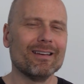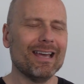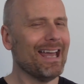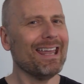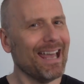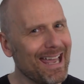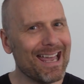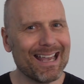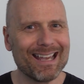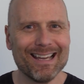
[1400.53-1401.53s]
Hey,
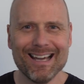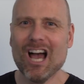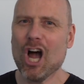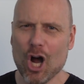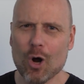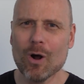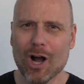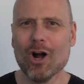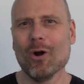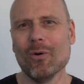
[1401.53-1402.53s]
hey, ho,
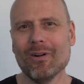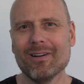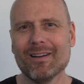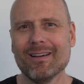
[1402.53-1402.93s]
ho.